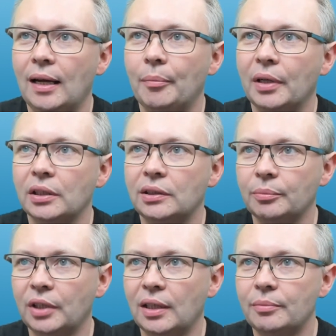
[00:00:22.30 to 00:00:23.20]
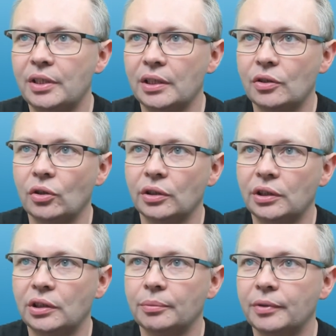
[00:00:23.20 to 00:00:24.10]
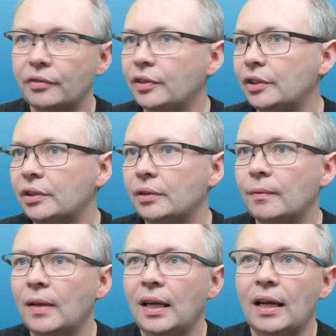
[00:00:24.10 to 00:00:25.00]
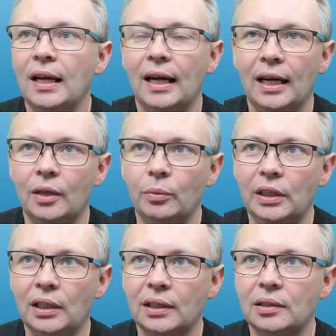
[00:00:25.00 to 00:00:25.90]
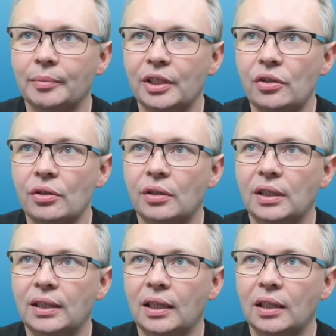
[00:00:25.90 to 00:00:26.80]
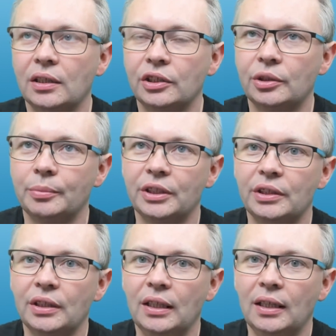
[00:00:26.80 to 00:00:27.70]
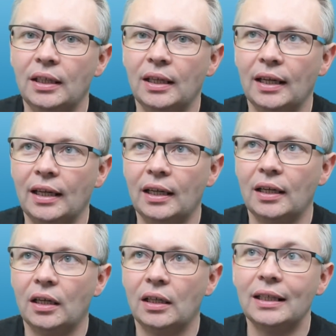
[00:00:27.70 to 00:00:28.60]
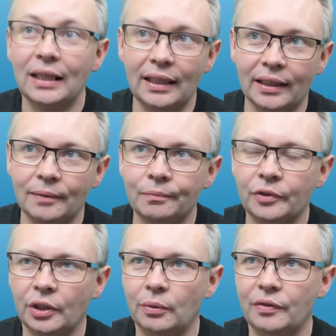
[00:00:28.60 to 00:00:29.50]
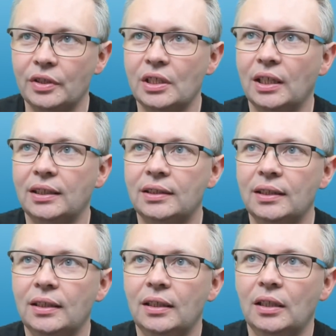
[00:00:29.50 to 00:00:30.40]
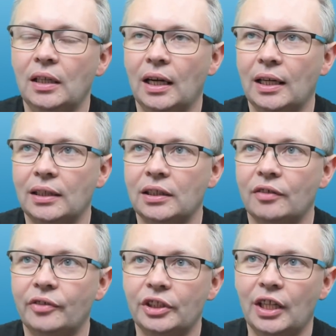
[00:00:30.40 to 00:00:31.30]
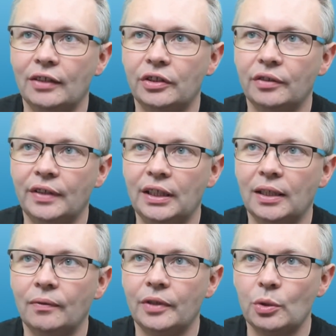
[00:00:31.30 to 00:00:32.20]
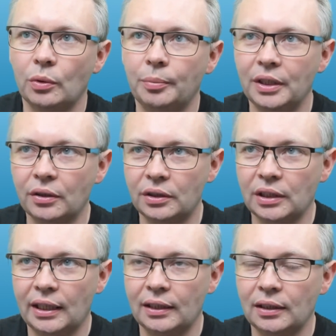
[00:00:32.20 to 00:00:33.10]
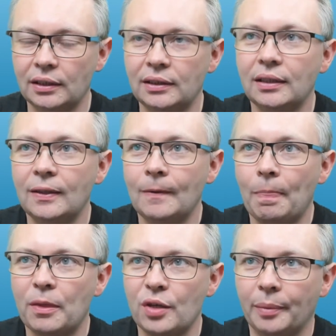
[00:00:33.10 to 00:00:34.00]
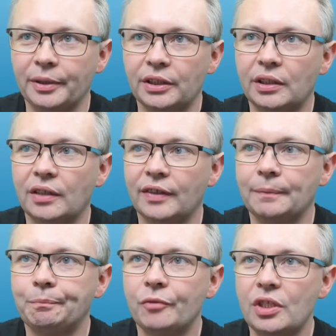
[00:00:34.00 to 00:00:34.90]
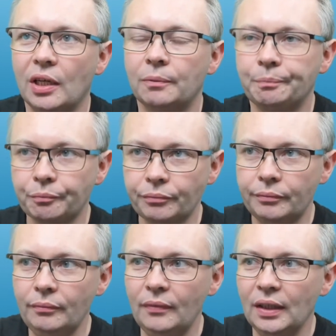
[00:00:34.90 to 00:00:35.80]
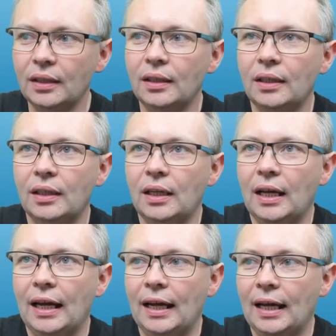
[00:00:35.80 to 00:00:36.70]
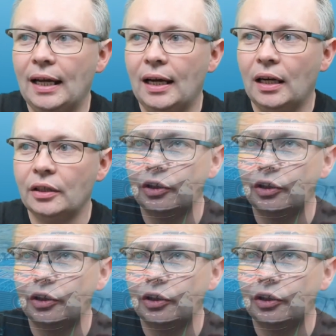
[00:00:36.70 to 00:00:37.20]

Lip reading: because sometimes this causes some confusion and we'd like to make sure that our customers are clear. So we've decided as our first how-to video, this would be a good topic to cover. So I'm going